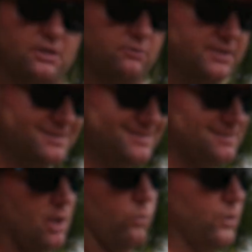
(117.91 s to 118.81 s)
So this
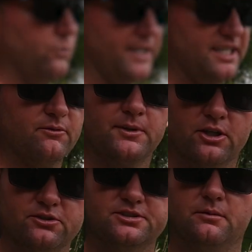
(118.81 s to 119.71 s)
is one way to give them a
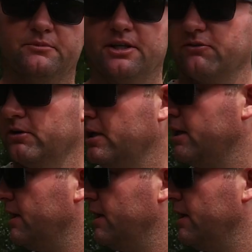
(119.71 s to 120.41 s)
little something different,